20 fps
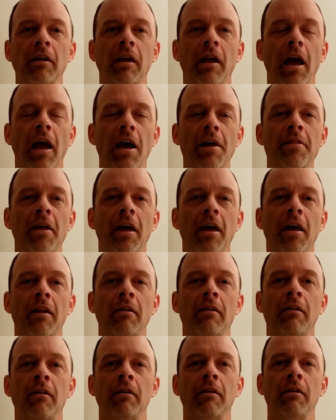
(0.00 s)
And
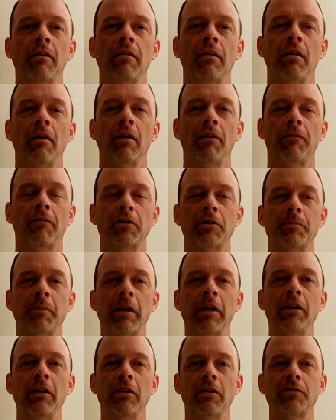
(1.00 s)
then for as
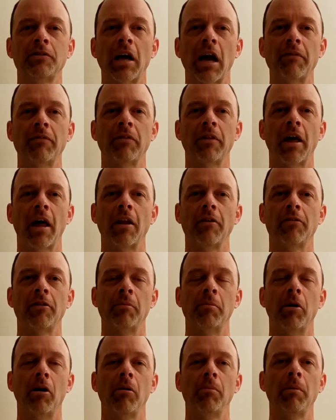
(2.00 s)
many years after that as the
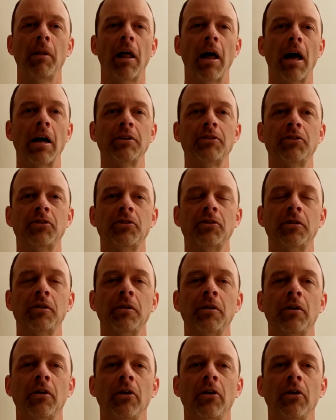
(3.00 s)
bulb lasts,